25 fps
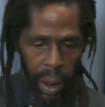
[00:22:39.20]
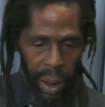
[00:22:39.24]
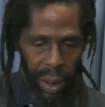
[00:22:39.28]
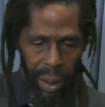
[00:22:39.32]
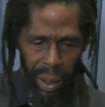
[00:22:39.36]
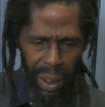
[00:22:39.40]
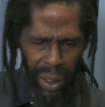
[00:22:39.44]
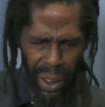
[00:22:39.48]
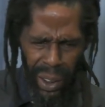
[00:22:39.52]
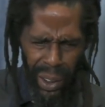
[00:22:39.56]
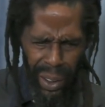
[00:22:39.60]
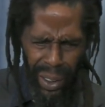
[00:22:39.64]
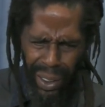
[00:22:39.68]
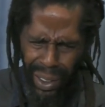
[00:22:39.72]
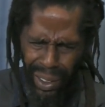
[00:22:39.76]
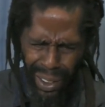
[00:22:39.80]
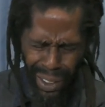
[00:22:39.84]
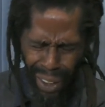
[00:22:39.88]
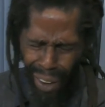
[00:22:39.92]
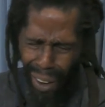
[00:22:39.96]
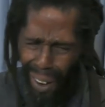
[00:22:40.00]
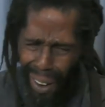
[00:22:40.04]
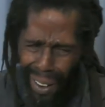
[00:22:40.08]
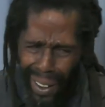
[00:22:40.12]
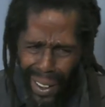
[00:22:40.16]
just
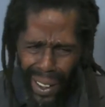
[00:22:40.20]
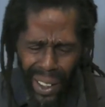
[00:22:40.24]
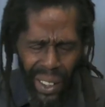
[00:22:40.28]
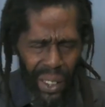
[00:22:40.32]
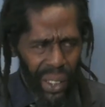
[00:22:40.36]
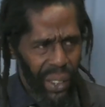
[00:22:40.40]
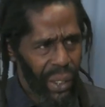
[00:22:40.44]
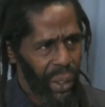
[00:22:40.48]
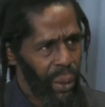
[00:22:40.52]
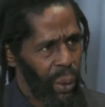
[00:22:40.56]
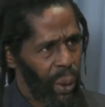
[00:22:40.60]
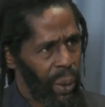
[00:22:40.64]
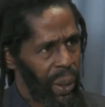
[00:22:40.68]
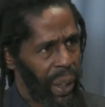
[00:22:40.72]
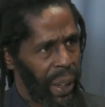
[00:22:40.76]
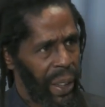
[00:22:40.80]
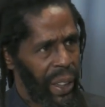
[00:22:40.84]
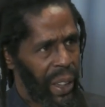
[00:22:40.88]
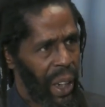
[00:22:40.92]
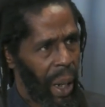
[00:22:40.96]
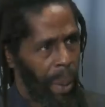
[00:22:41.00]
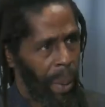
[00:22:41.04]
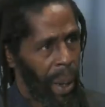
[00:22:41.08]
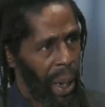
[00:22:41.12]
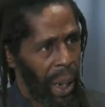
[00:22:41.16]
tired all the
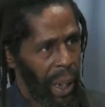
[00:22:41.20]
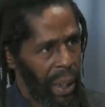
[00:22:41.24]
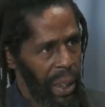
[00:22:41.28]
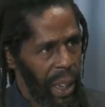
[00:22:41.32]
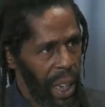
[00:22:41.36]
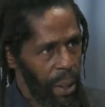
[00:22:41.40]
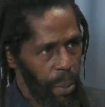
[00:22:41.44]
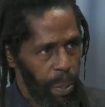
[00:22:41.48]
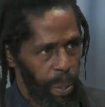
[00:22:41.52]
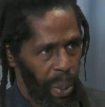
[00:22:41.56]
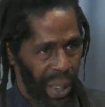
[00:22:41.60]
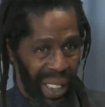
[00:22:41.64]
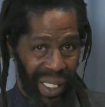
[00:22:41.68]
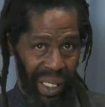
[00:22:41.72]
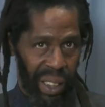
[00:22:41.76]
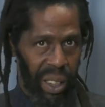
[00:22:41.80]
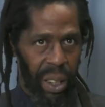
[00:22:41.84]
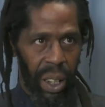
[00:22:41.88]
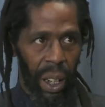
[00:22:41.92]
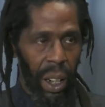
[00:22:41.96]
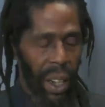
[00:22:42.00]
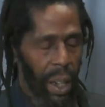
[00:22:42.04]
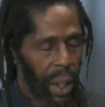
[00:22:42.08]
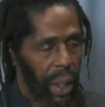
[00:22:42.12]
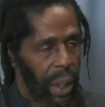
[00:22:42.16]
time. And I'd never been
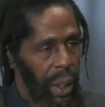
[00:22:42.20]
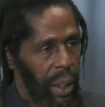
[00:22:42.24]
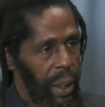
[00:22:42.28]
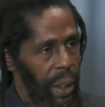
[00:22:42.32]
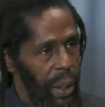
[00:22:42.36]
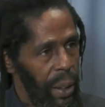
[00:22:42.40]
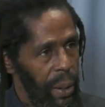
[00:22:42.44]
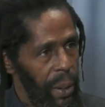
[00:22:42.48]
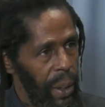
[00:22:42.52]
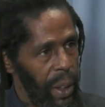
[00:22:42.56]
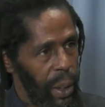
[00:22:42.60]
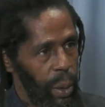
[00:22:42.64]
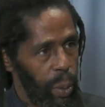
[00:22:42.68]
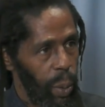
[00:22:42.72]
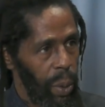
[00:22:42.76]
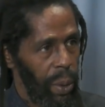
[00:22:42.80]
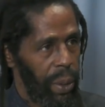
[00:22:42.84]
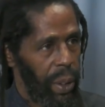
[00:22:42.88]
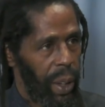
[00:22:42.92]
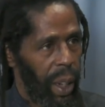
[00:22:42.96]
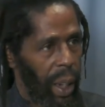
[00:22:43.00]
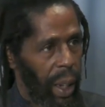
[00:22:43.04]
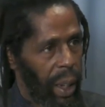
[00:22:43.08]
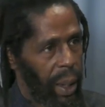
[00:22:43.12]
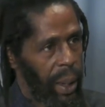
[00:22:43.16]
tired, that's one
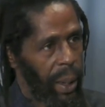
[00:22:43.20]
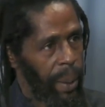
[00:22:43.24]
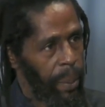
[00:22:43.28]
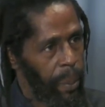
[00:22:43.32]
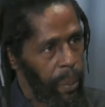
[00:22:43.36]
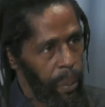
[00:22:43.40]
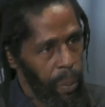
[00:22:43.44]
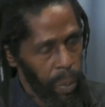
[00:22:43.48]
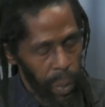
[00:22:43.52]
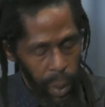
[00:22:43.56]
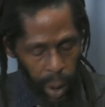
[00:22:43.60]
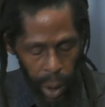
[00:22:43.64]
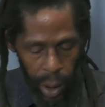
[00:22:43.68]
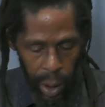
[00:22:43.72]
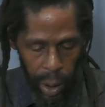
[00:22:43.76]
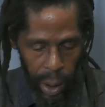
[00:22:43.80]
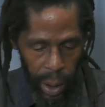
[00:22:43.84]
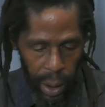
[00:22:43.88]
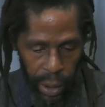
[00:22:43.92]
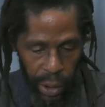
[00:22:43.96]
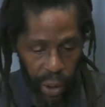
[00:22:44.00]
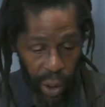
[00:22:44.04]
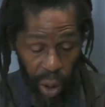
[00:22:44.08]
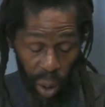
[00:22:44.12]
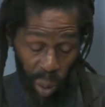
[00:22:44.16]
thing. And it
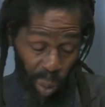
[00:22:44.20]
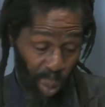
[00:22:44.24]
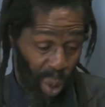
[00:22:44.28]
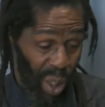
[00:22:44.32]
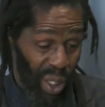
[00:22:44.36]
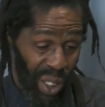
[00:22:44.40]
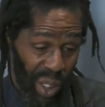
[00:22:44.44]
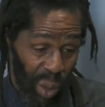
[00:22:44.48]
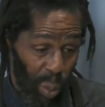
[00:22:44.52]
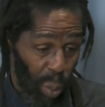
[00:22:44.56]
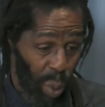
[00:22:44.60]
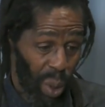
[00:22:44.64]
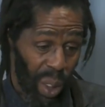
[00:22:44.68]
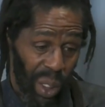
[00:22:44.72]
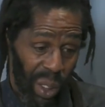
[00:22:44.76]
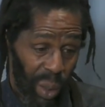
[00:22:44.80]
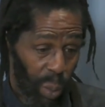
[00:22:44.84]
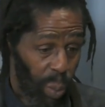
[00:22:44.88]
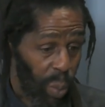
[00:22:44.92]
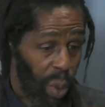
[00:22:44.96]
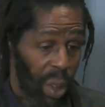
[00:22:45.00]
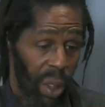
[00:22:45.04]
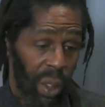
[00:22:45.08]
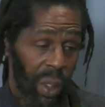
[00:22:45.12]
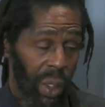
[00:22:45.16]
just got worse and worse
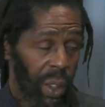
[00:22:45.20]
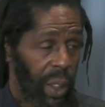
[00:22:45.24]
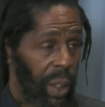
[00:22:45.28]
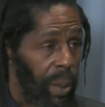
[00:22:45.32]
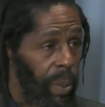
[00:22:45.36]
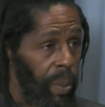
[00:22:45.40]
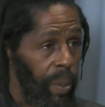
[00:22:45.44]
and worse.